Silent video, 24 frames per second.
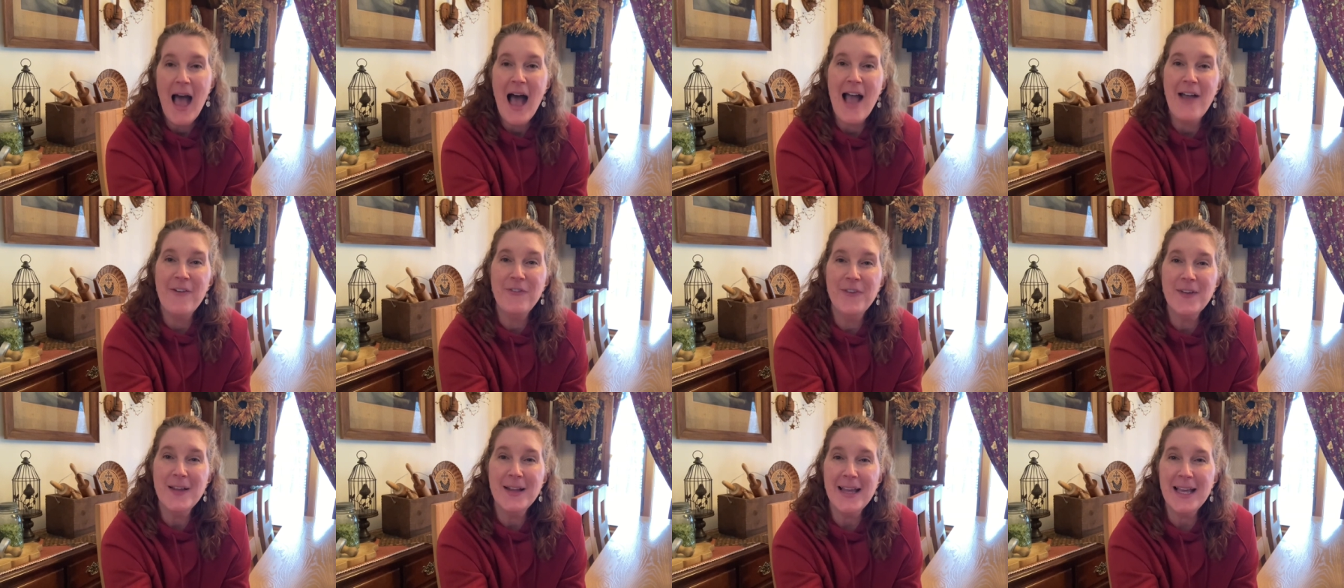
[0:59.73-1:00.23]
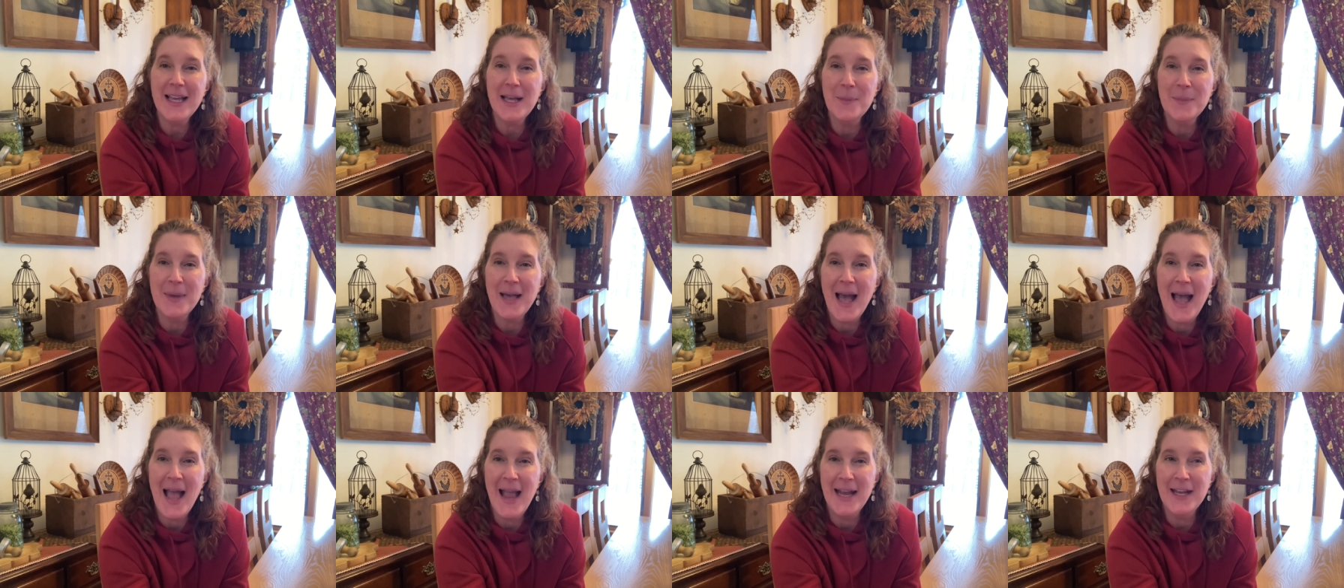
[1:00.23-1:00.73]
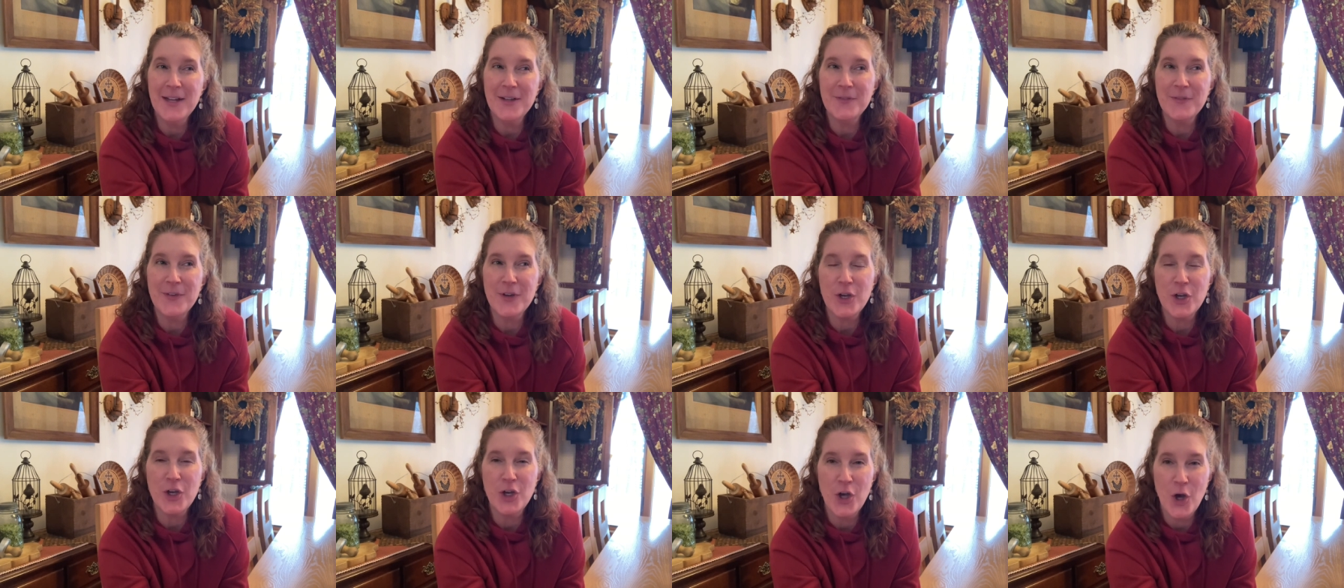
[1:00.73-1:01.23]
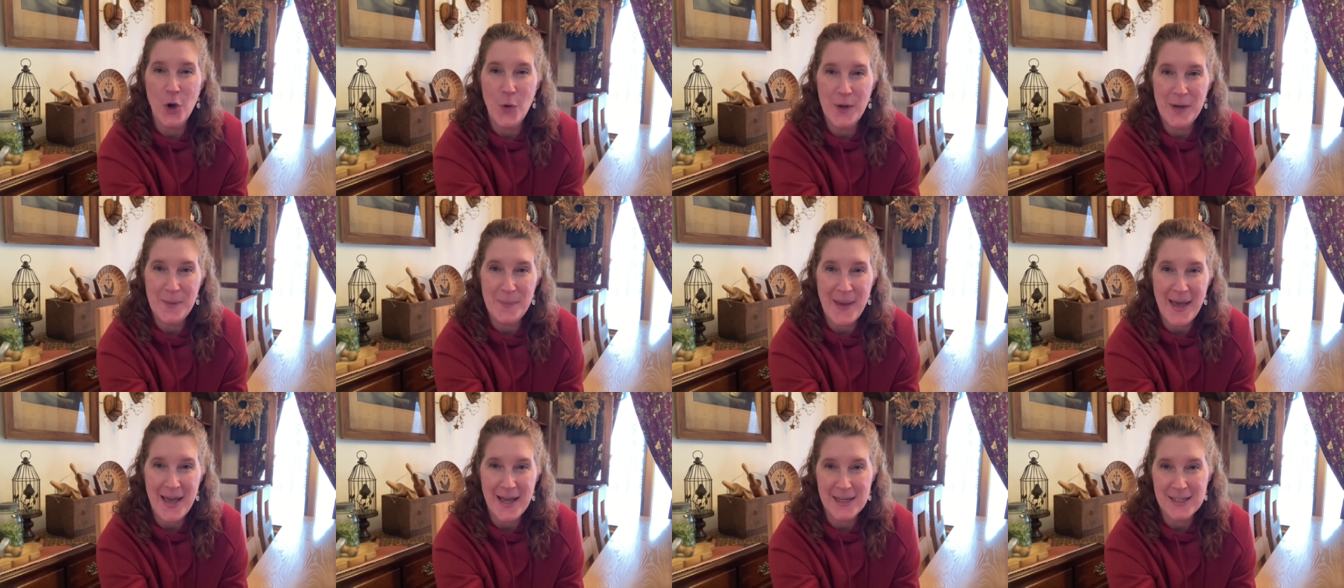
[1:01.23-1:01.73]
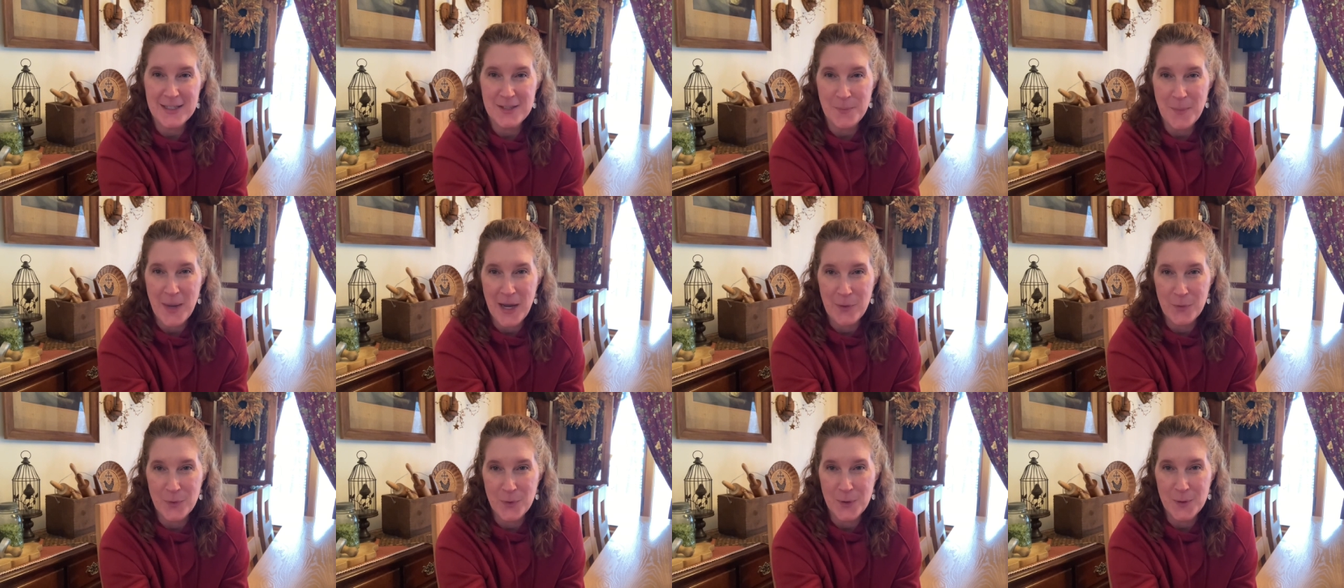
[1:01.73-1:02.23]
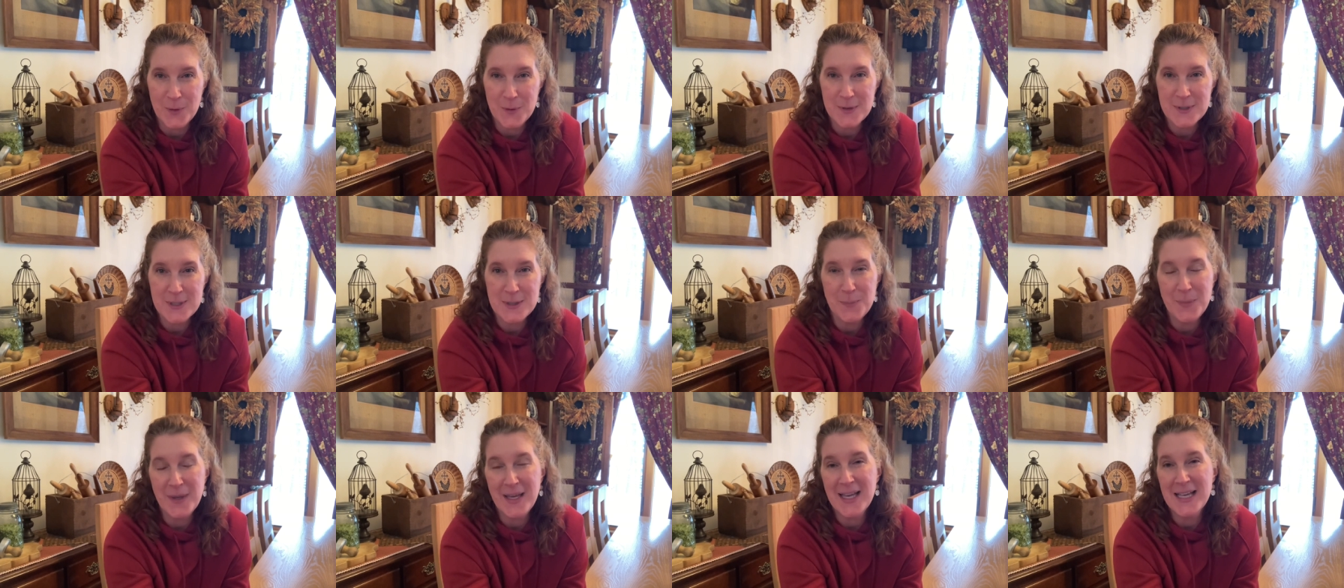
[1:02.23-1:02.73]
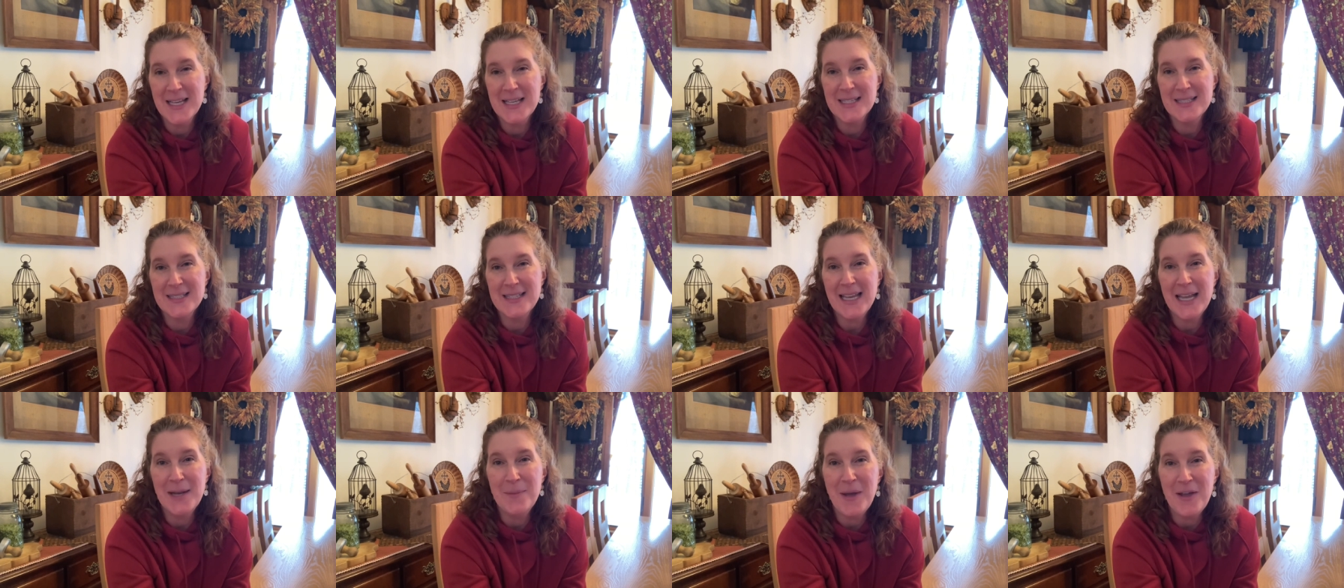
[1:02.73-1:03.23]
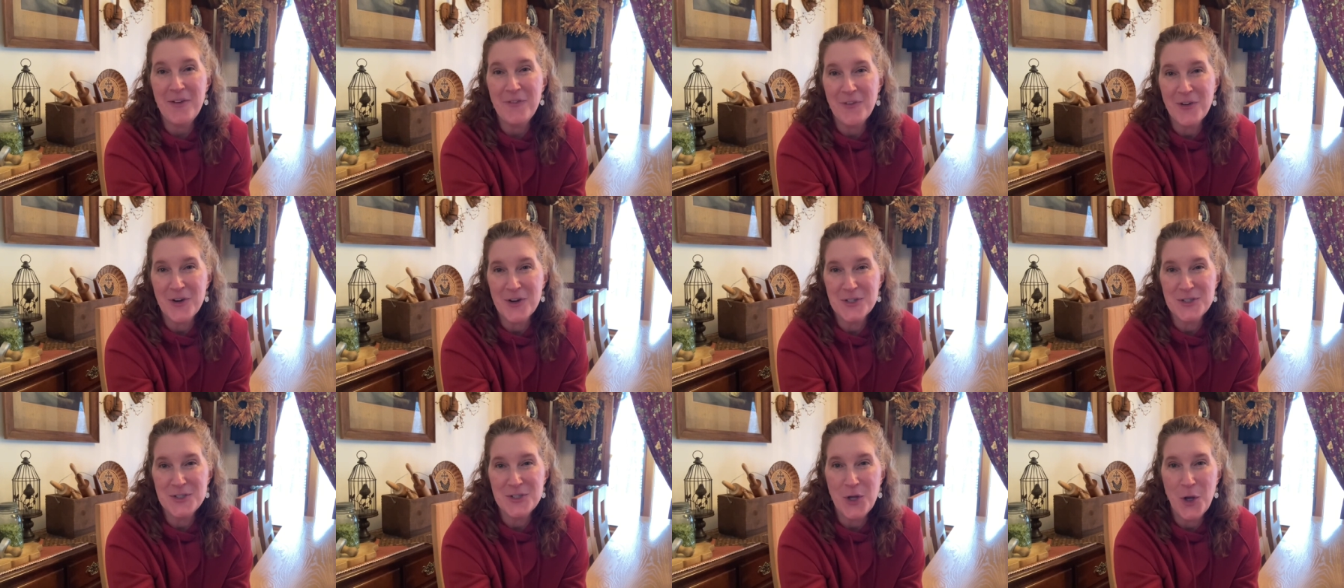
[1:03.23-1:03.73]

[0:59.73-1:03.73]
I feel like I'm kind of going back to my roots because in my first